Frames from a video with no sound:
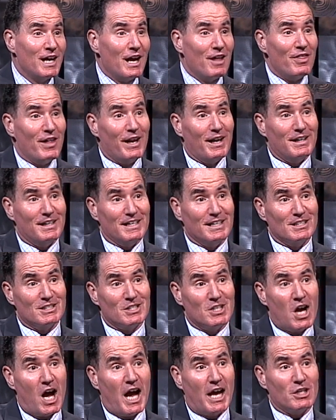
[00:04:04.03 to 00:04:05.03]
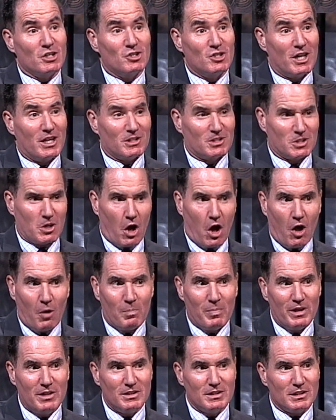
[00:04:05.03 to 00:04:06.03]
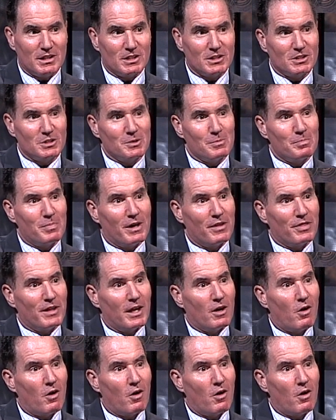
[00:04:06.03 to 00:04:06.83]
that is not just all business, but that